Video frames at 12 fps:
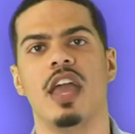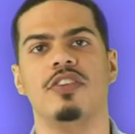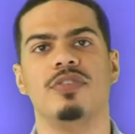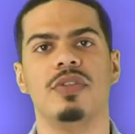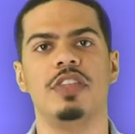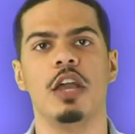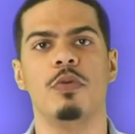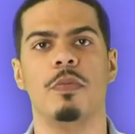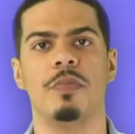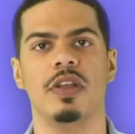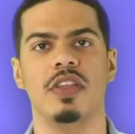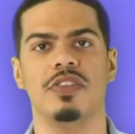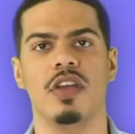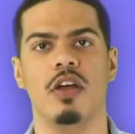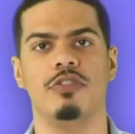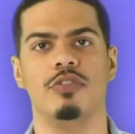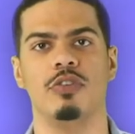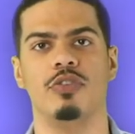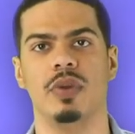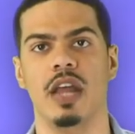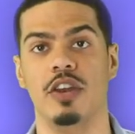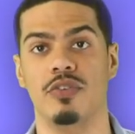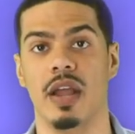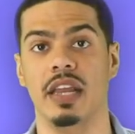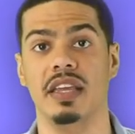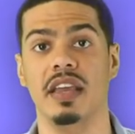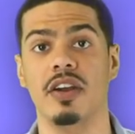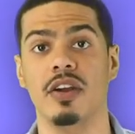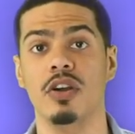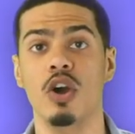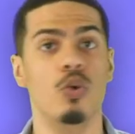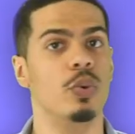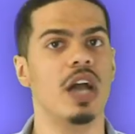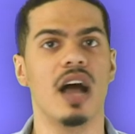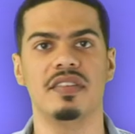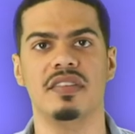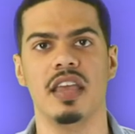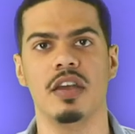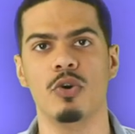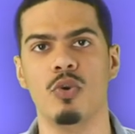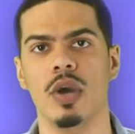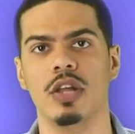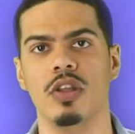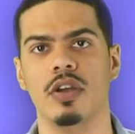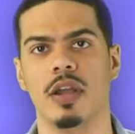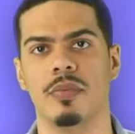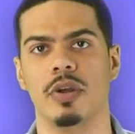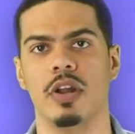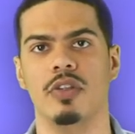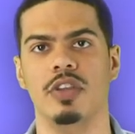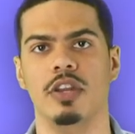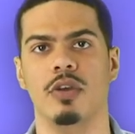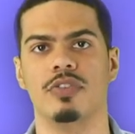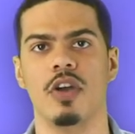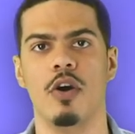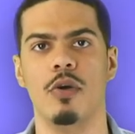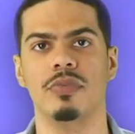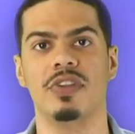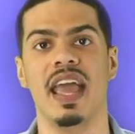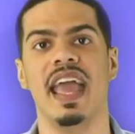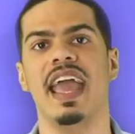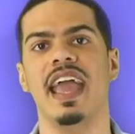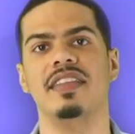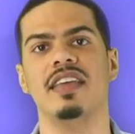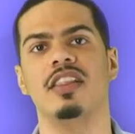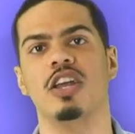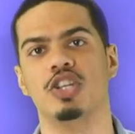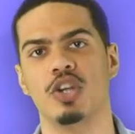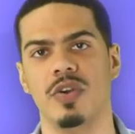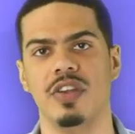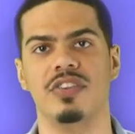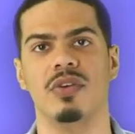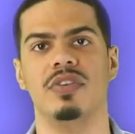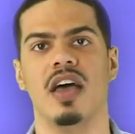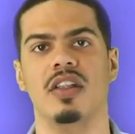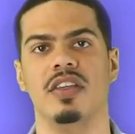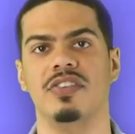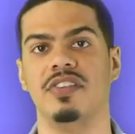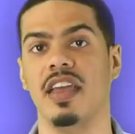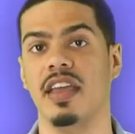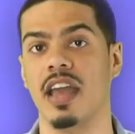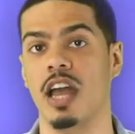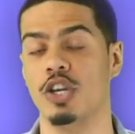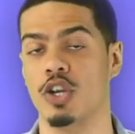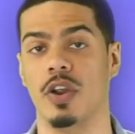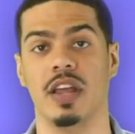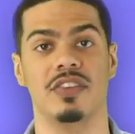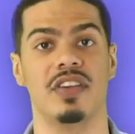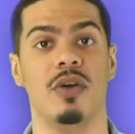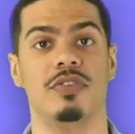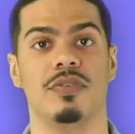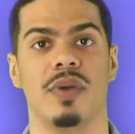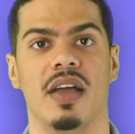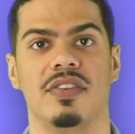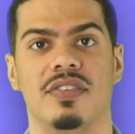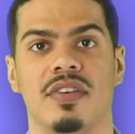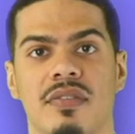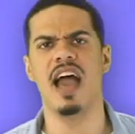Okay, so I think we'll bring this house tour to an end right here. We got to take a quick look at Ronaldinho's homes and that luxurious hotel he's staying at during his house arrest.